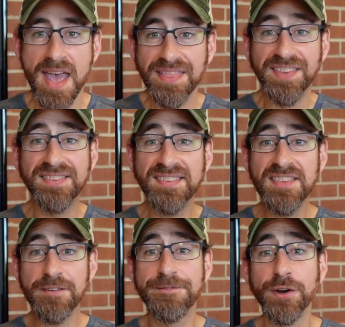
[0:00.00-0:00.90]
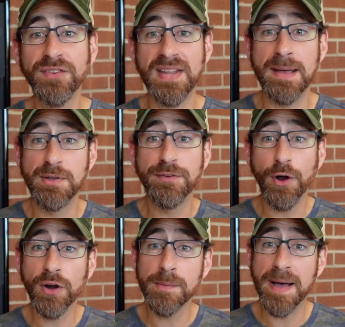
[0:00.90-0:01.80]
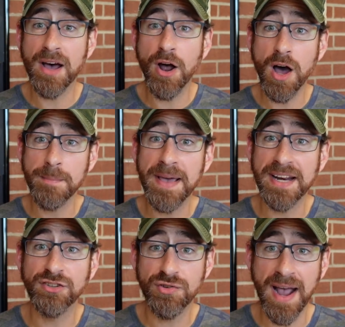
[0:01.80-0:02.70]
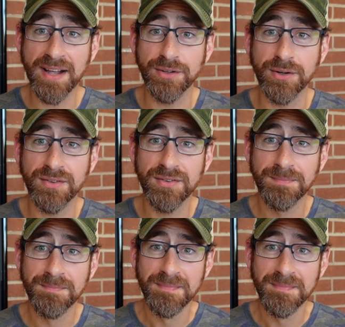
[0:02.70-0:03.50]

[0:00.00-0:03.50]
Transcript: This isn't the first time you've heard about automated tractors.